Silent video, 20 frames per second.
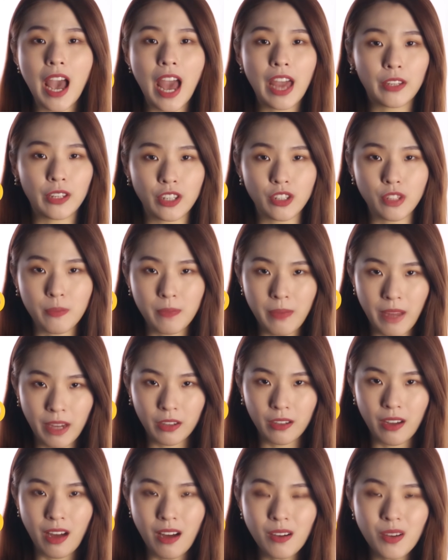education
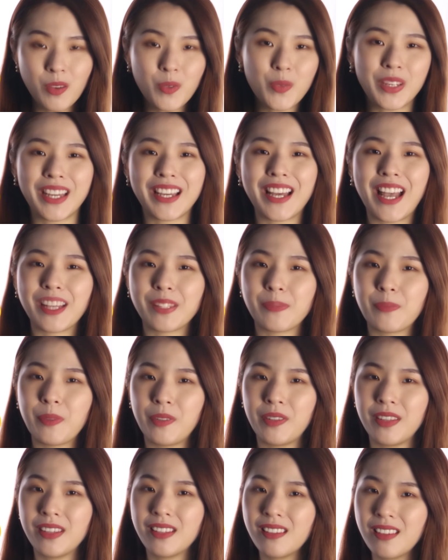background, working
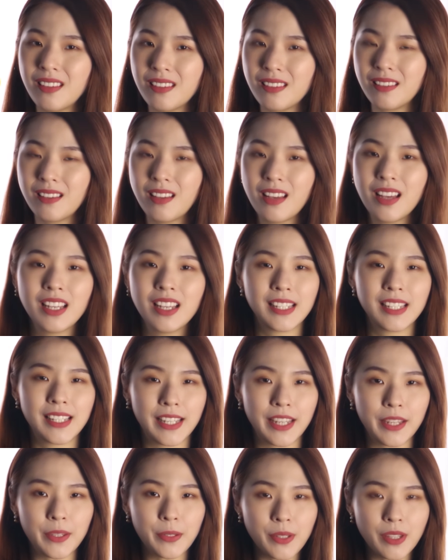experiences,
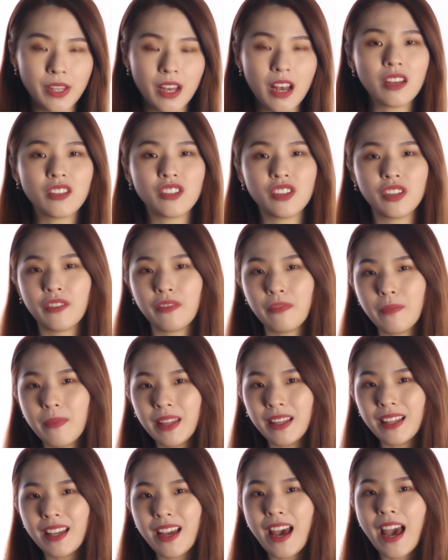skills,
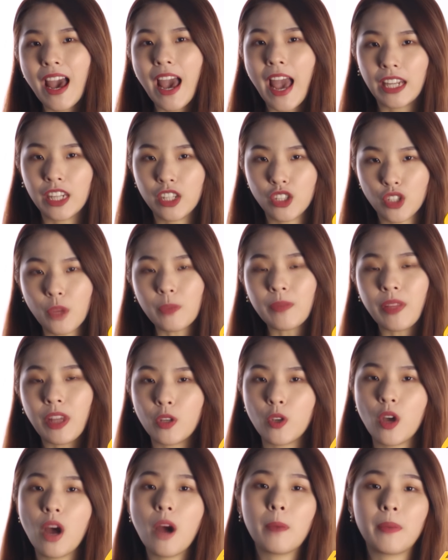achievement, and the job
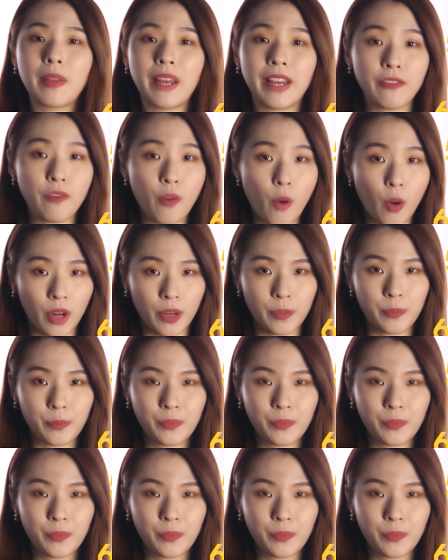that you're applying for.